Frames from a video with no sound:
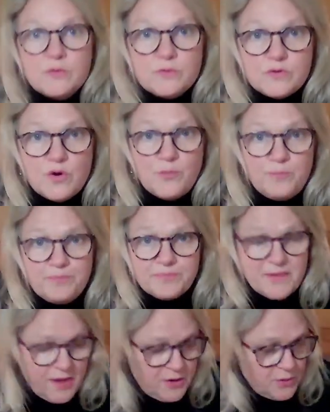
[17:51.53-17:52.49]
So
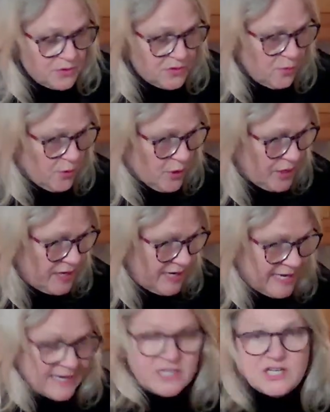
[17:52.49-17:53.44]
I used to work in
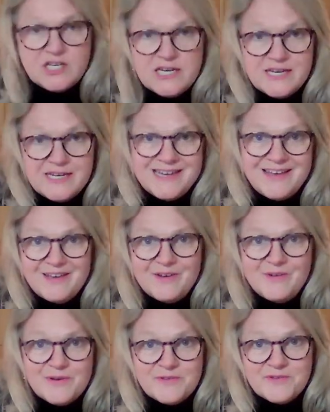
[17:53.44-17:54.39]
a kitchen in an
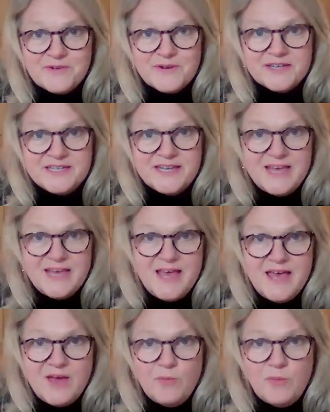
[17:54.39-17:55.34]
Italian restaurant
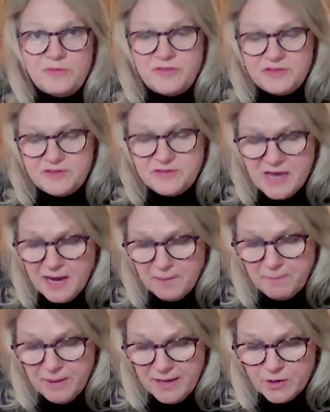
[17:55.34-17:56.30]
with this
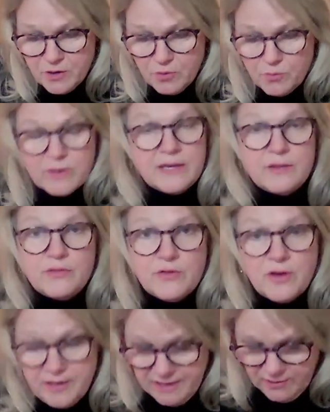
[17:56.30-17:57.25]
young buck who really
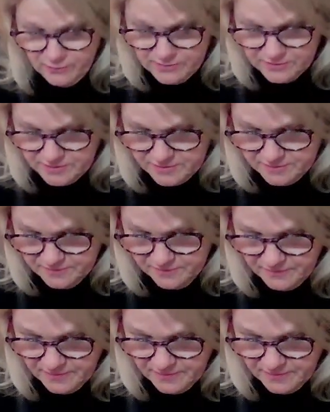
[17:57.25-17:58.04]
thought he was